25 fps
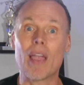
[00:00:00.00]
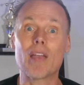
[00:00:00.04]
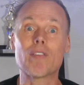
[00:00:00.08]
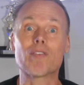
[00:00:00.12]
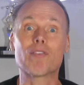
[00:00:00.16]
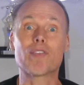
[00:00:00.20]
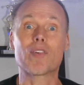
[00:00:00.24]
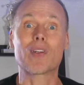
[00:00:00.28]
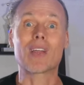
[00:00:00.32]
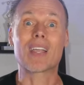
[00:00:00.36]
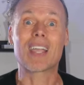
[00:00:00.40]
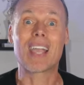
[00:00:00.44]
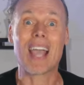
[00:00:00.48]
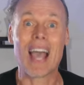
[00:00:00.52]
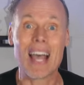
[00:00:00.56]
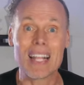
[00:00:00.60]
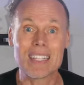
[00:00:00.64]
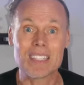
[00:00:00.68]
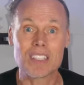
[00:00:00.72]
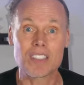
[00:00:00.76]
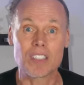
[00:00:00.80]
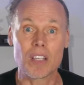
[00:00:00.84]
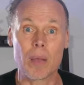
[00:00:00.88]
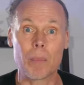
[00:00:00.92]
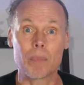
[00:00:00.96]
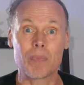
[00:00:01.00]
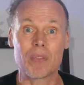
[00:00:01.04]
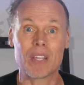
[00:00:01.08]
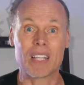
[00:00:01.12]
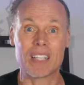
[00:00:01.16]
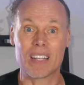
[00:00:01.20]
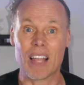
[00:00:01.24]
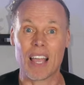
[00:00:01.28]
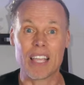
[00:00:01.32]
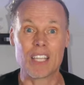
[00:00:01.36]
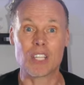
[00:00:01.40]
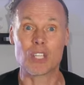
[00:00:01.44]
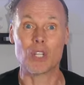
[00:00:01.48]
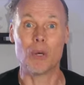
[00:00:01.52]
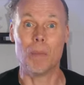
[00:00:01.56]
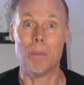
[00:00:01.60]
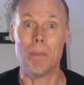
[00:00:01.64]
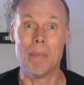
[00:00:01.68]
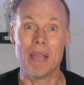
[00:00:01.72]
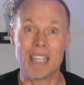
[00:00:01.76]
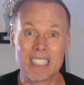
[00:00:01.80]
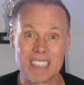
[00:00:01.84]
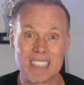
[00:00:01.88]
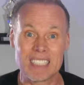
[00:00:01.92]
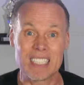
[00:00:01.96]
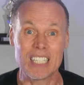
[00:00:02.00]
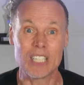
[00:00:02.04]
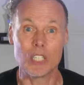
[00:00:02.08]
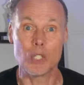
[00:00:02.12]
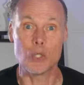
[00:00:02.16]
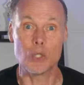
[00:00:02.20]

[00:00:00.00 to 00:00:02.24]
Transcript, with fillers: and forgot something like your mixing